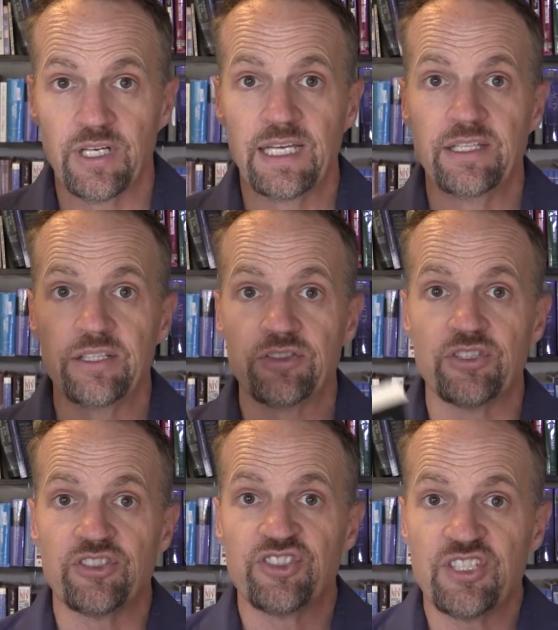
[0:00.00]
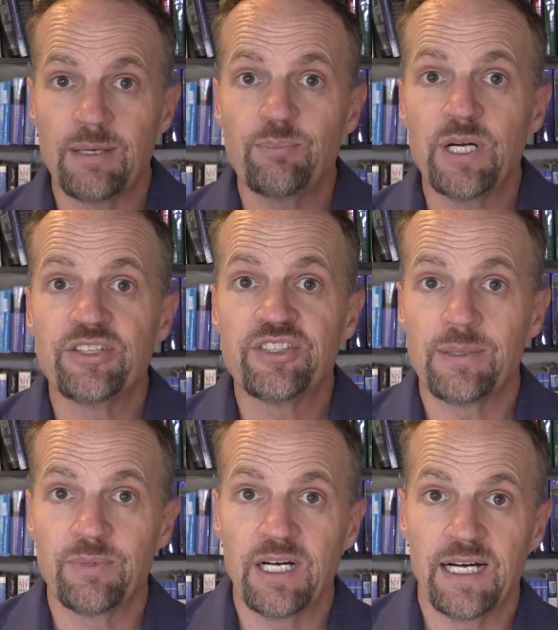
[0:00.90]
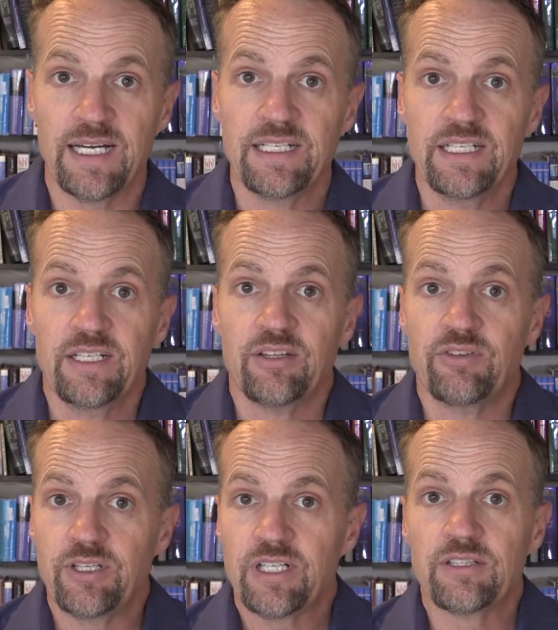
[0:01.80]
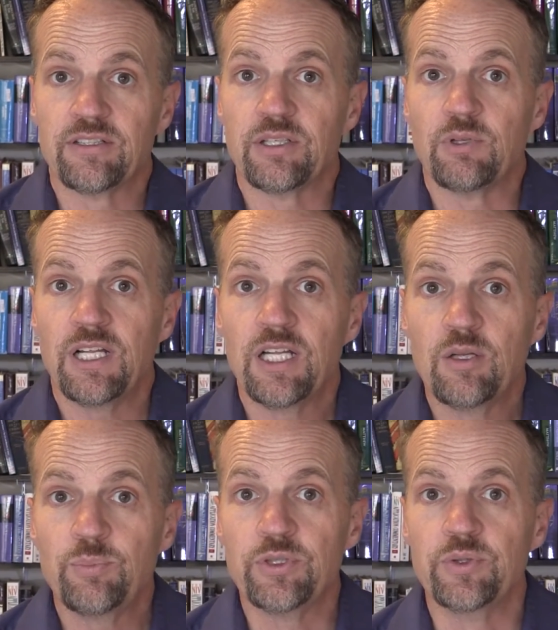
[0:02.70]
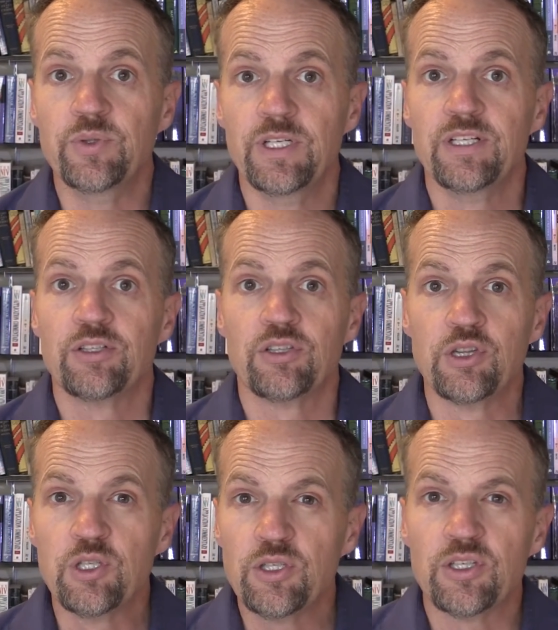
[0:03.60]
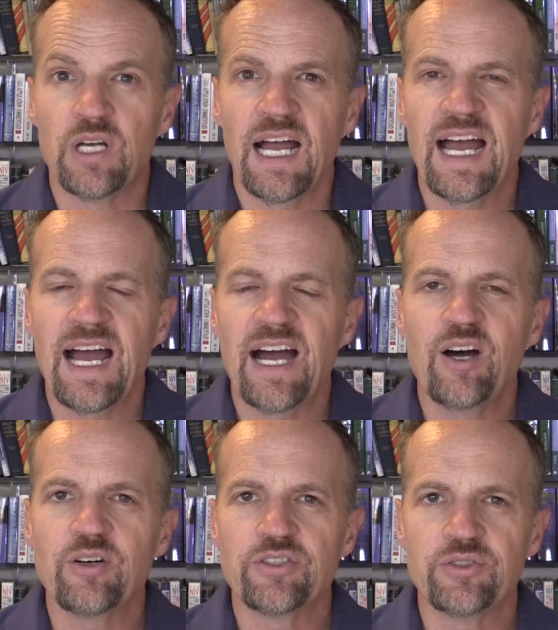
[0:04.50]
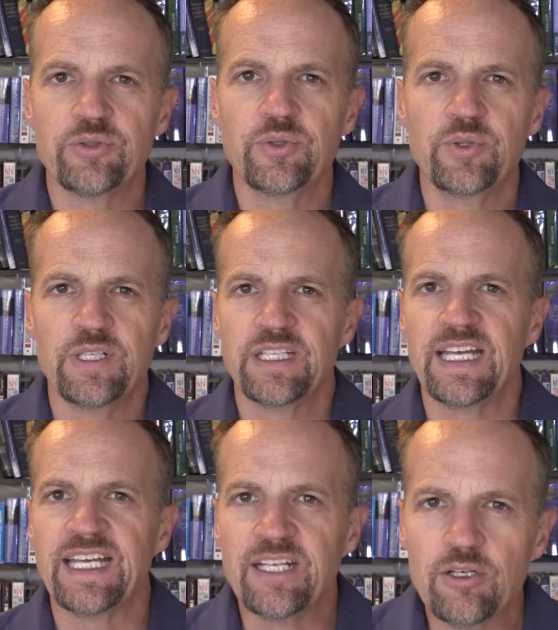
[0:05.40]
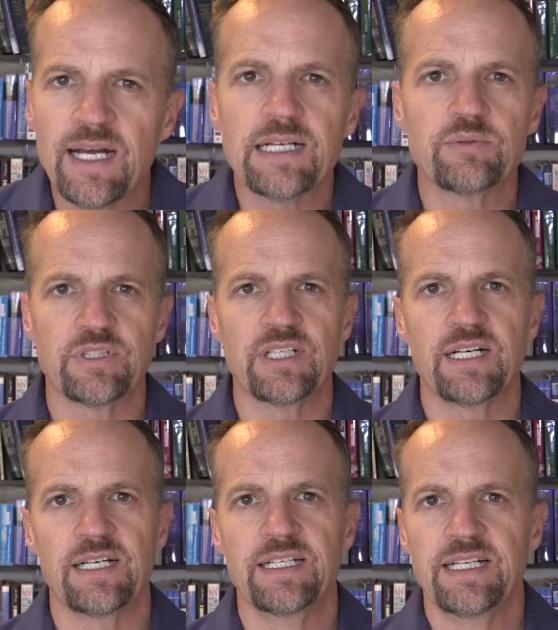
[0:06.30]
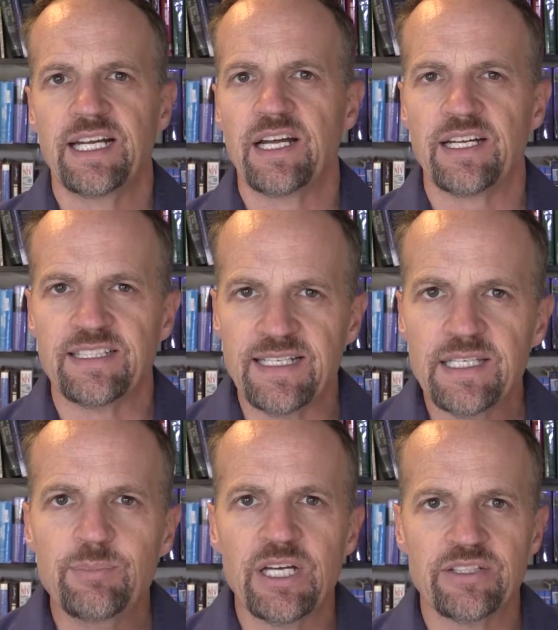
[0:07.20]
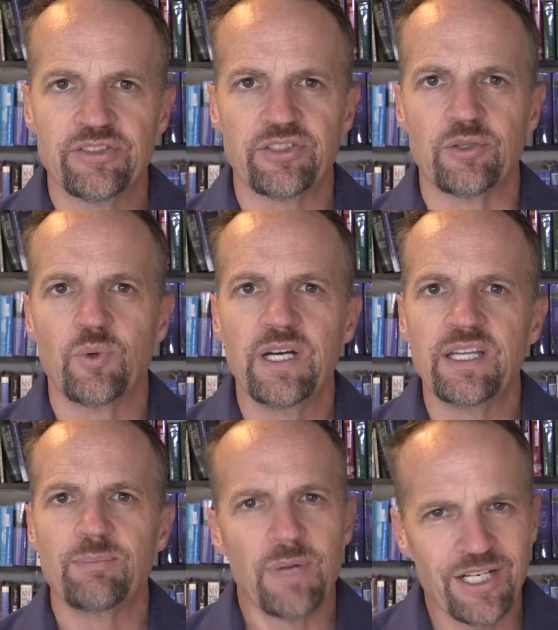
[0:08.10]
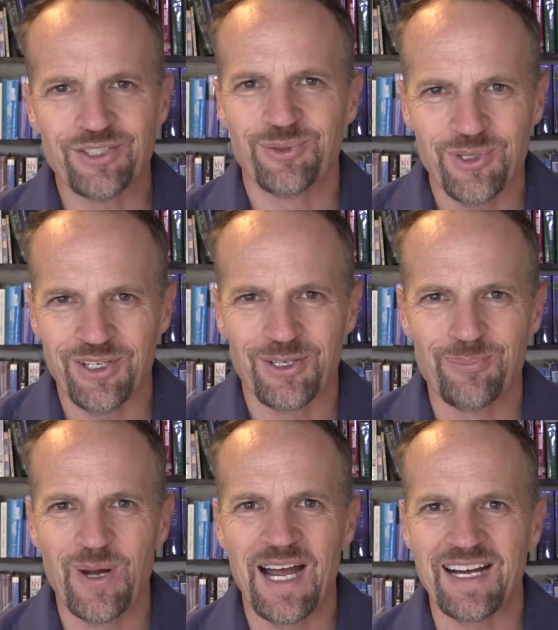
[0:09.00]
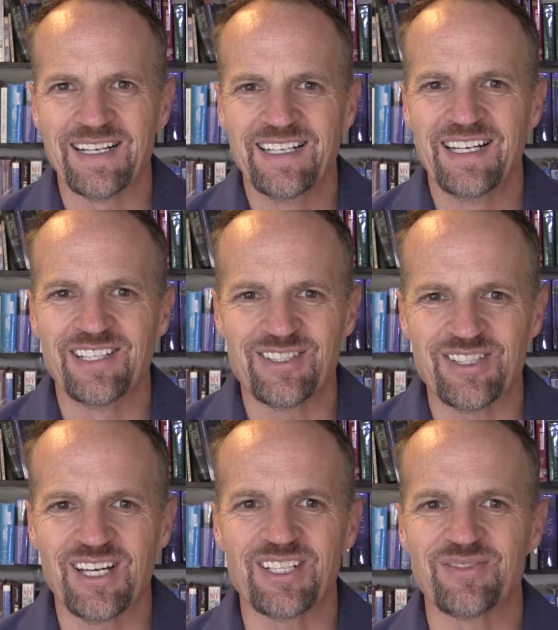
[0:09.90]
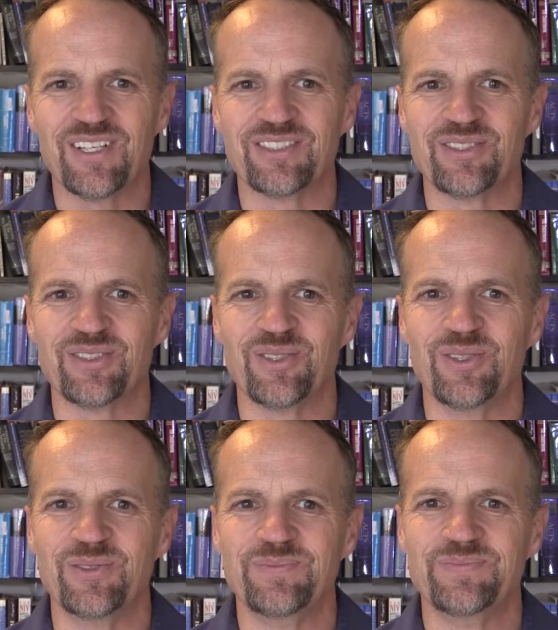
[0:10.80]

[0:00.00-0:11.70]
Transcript: And this is a step-by-step guide, very clear, that will help you learn how to interact with God on a daily basis in a way that makes you want to come back and that satisfies your soul.